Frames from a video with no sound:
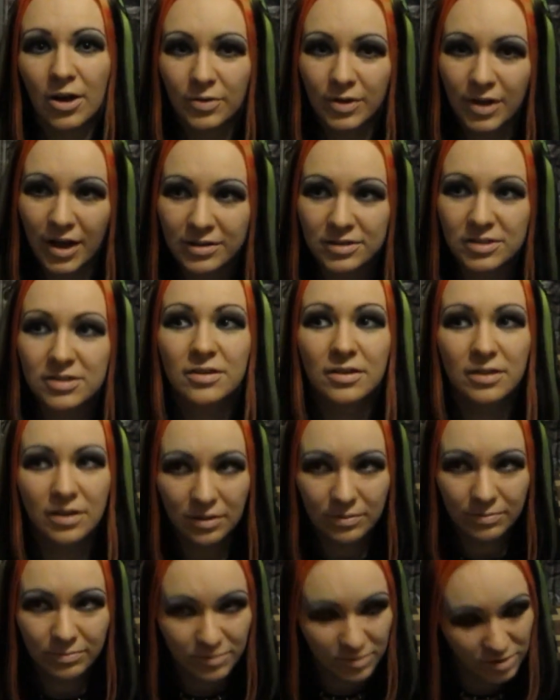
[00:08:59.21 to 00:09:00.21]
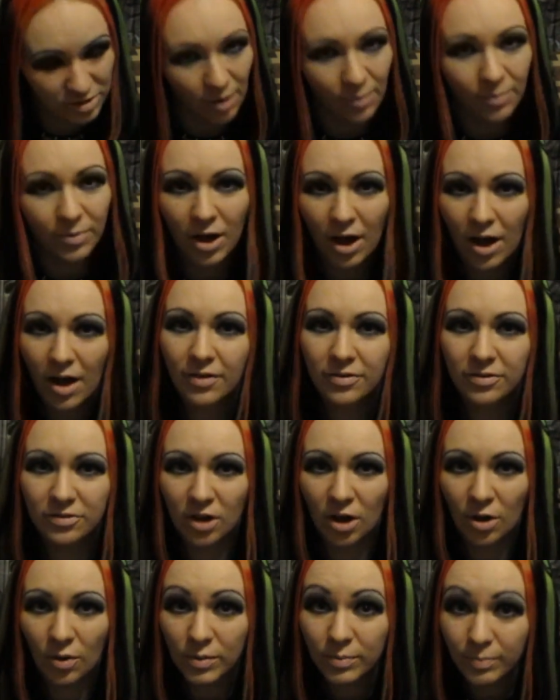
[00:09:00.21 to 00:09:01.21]
Yes, some goths
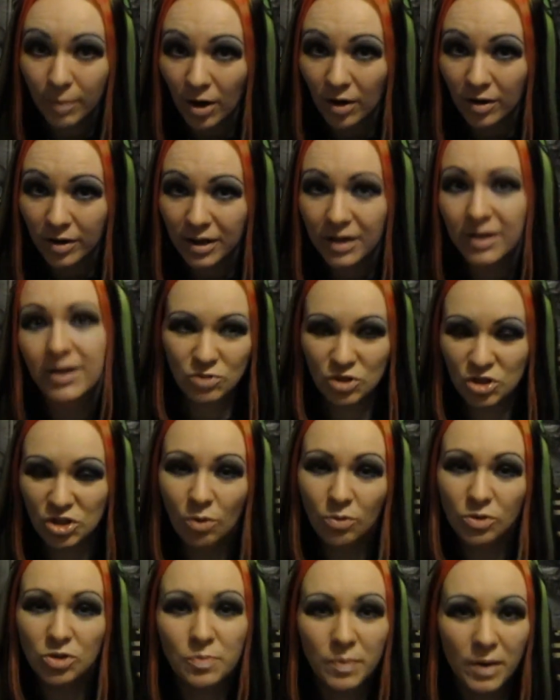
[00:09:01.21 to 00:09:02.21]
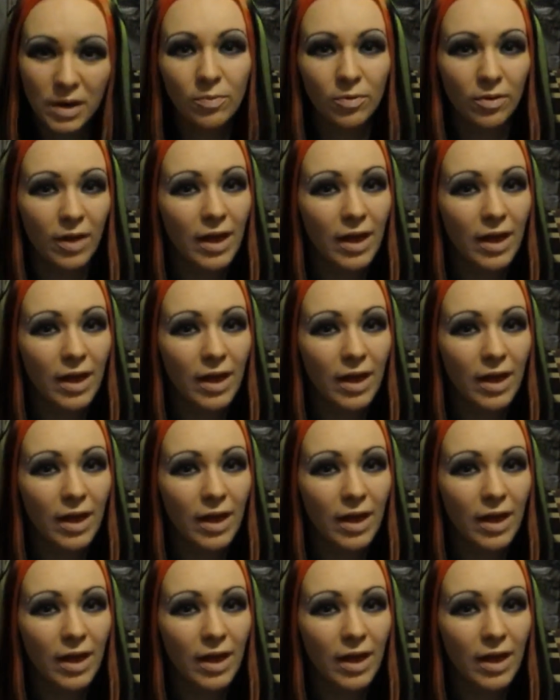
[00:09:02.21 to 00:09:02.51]
go and party, and so do people